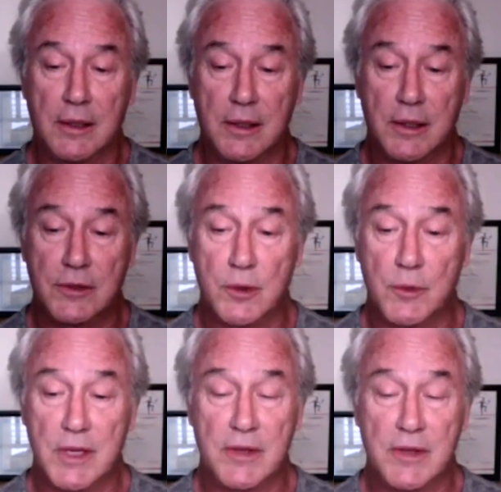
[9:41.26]
so
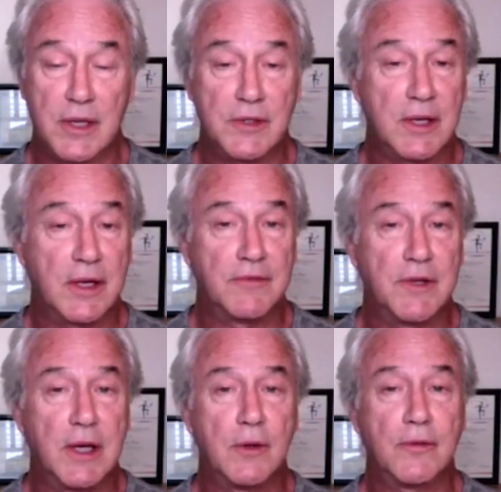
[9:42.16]
many things that I've
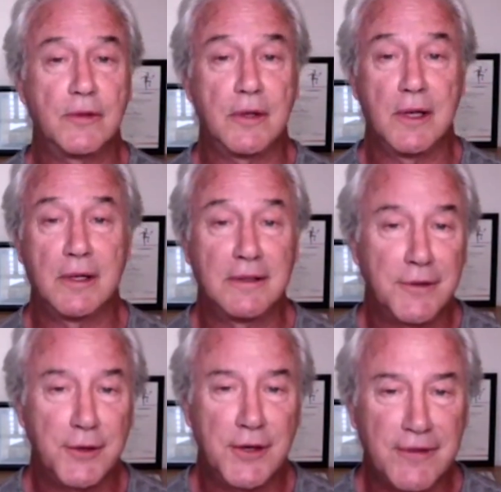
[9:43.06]
done over
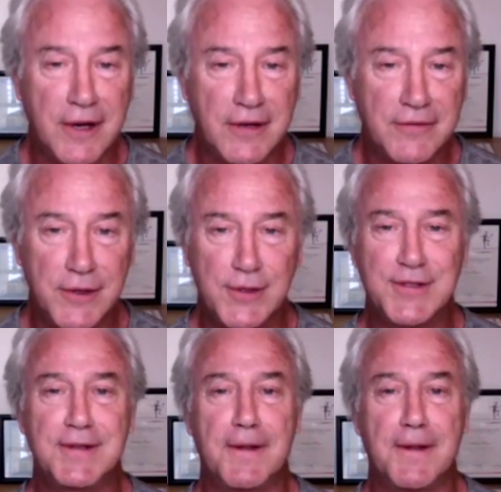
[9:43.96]
35
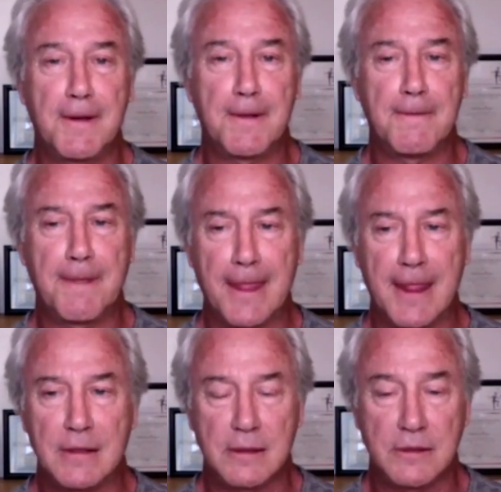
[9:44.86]
years
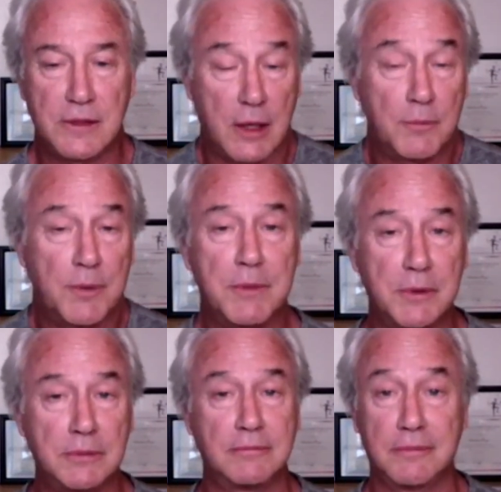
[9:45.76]
to help
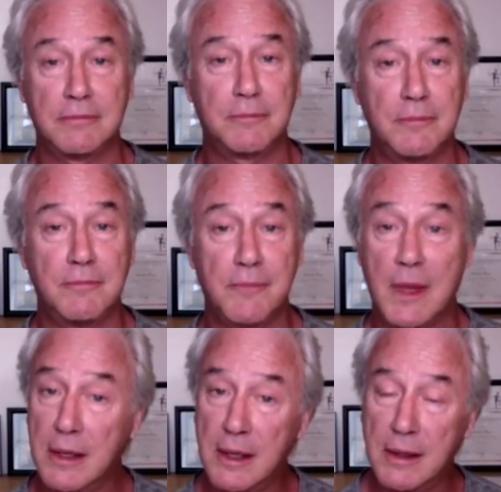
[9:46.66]
people
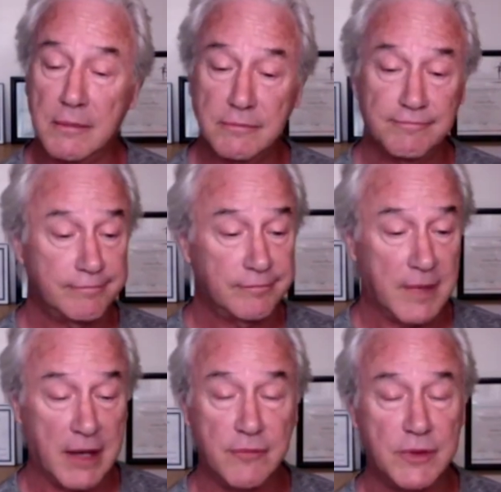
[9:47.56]

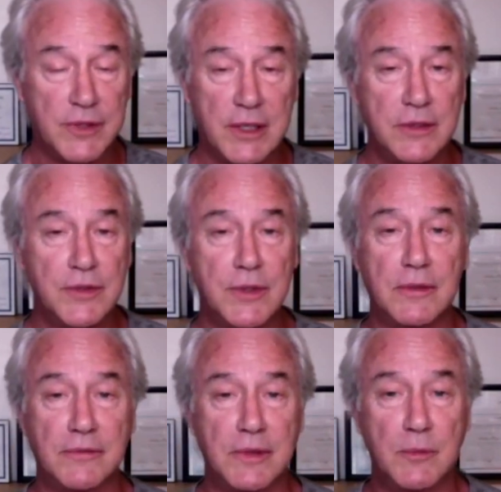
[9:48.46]
have what they deserve
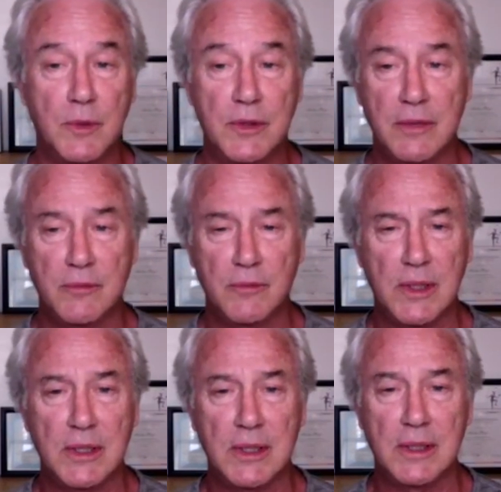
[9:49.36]
and what they
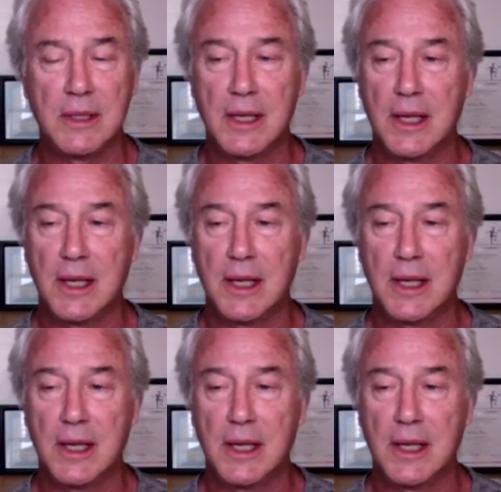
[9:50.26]
really